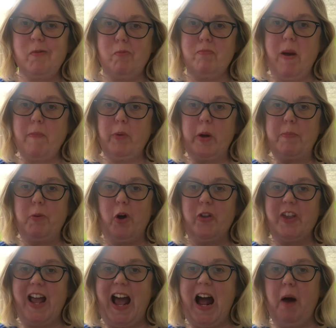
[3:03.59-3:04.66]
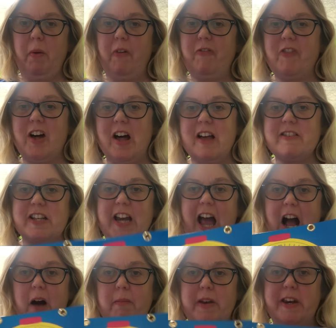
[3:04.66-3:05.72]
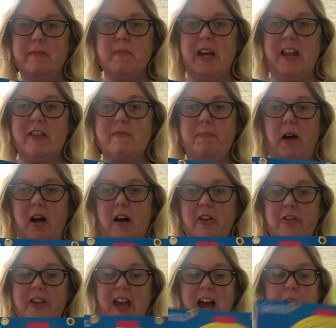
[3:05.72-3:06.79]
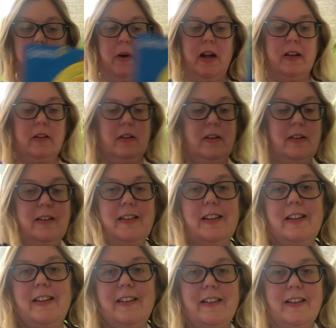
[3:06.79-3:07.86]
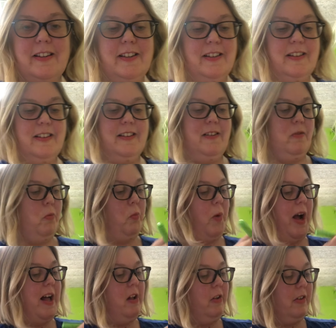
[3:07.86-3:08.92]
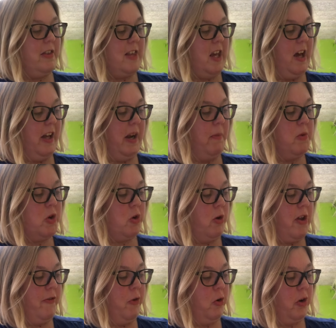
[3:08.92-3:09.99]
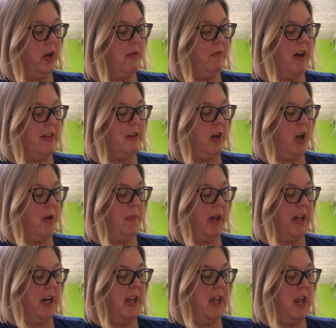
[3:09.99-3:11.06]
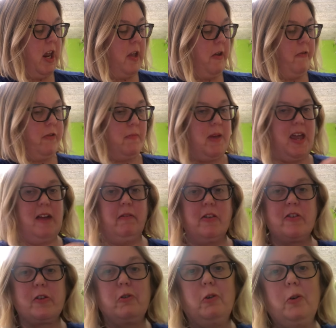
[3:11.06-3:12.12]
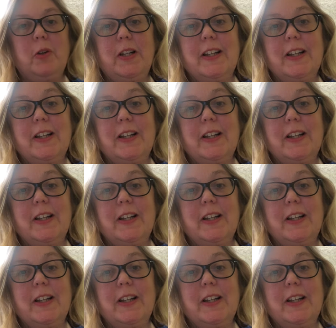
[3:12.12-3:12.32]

Remember, we put the hour first and how many minutes past the hour? Well done. I'm sure you've all got it right at home. I can hear you from here in school.